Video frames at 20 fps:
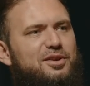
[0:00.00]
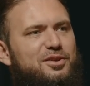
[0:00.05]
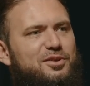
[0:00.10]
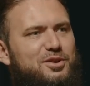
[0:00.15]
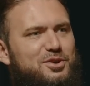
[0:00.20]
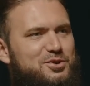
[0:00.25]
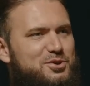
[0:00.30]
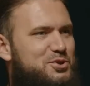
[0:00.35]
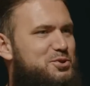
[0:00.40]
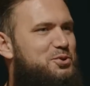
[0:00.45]

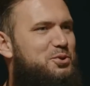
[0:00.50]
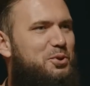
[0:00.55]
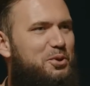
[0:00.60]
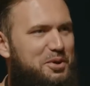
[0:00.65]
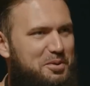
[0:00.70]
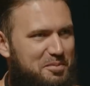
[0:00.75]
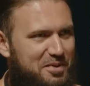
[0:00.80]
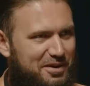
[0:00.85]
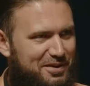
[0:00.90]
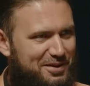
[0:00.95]
there's a
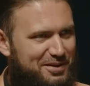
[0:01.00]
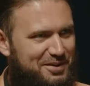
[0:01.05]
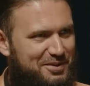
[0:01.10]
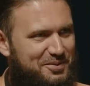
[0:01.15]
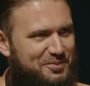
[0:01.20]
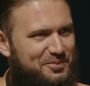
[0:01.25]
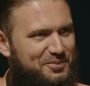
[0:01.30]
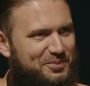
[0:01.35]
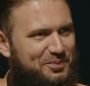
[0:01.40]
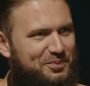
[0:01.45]
story behind
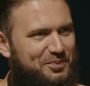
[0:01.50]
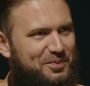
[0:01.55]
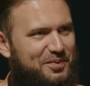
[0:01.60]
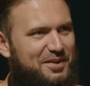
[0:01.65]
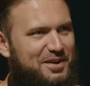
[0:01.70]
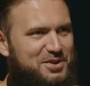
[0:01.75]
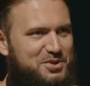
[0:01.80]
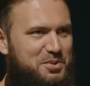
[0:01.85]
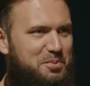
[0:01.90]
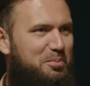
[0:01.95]
it.
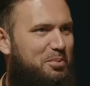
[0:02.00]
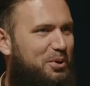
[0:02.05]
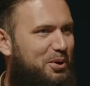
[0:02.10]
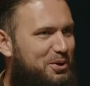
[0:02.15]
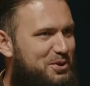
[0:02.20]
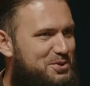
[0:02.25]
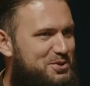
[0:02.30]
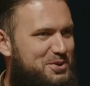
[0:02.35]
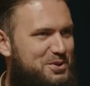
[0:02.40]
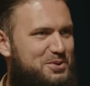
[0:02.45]
There's a
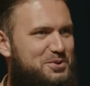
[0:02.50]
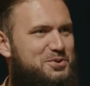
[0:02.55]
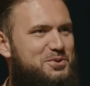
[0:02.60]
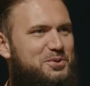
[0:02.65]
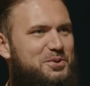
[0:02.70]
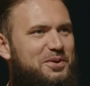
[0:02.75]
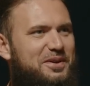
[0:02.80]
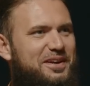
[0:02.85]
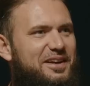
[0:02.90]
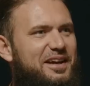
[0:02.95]
personal
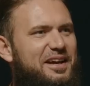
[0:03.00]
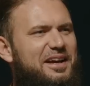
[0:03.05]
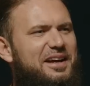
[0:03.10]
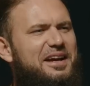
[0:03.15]
story.